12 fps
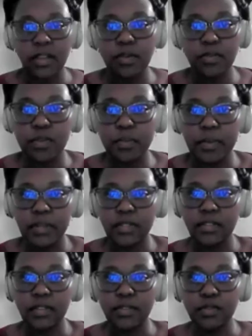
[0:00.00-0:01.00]
you so much,
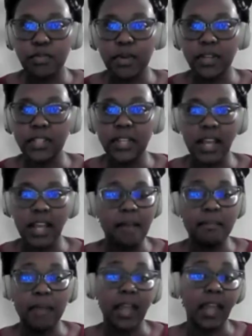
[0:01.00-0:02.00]
Subrata.
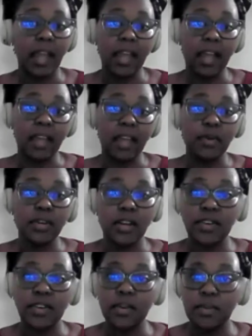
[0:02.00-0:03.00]
I couldn't
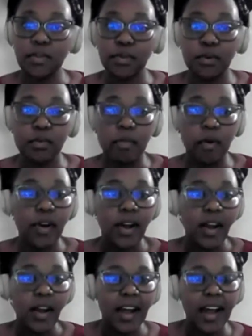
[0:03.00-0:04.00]
agree with you more.
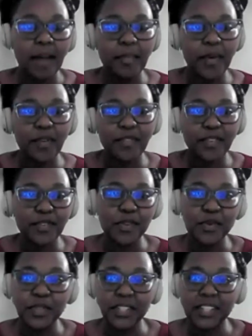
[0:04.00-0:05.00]
Over to
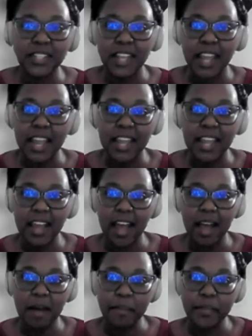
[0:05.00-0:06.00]
you,
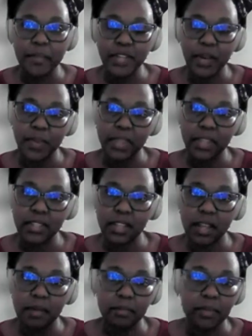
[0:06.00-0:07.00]
Didier. Share with us
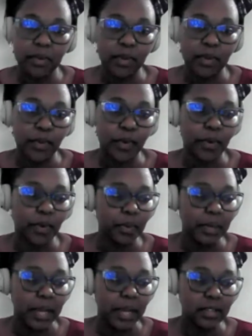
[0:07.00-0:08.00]

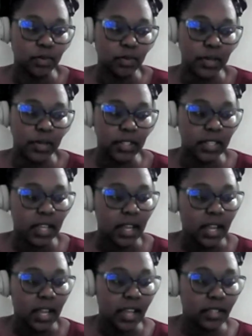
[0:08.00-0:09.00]
your last words
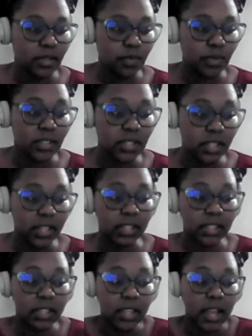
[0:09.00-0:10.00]
as we see
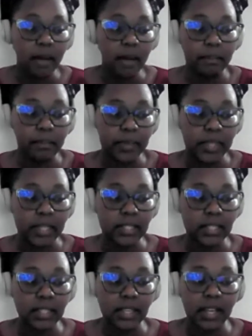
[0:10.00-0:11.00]
that the
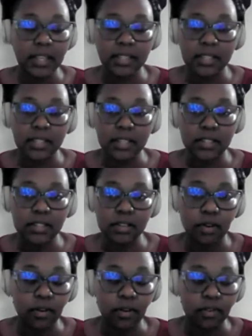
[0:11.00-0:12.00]
69th session
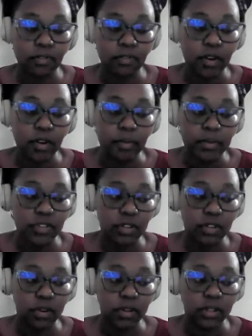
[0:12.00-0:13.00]
of
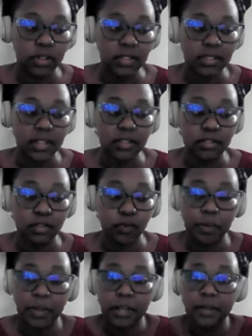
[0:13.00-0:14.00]
Commission on the Status of
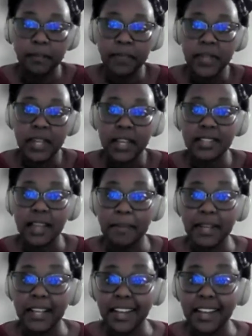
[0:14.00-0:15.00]
Women is
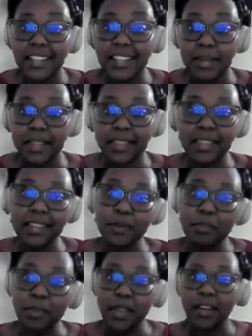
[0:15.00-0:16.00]
happening next month.
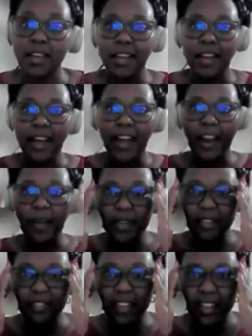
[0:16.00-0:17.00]
It'll be a
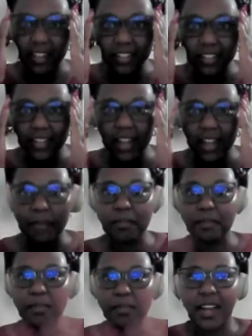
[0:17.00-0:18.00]
hybrid event.
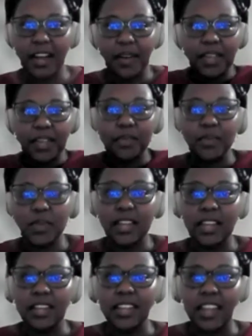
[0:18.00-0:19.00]
How can
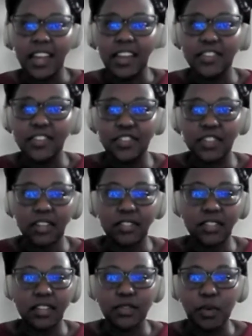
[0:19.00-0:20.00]
we engage
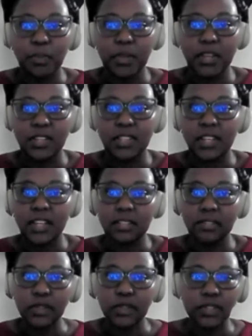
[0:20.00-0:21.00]
as community,
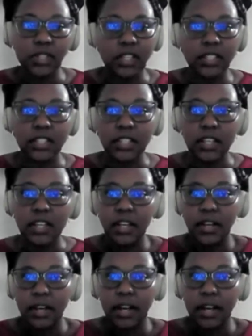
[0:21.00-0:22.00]
as civil society
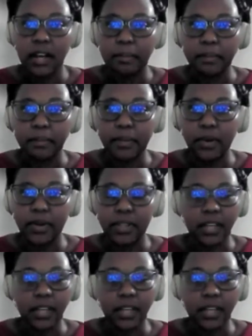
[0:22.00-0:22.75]
on